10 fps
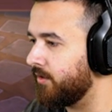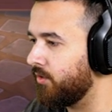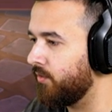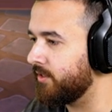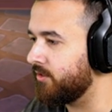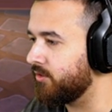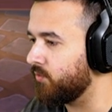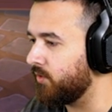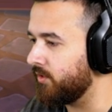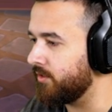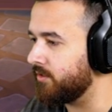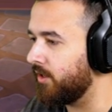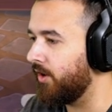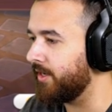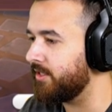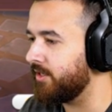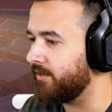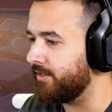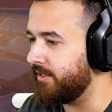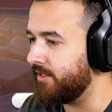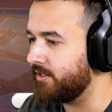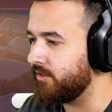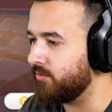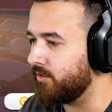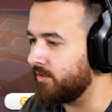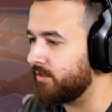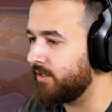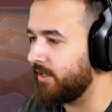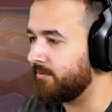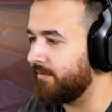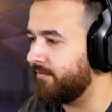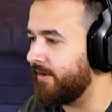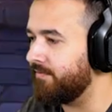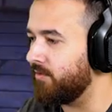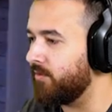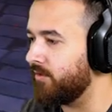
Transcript: Always use wands. Oh, I guess you don't need to use one. Set as my favorite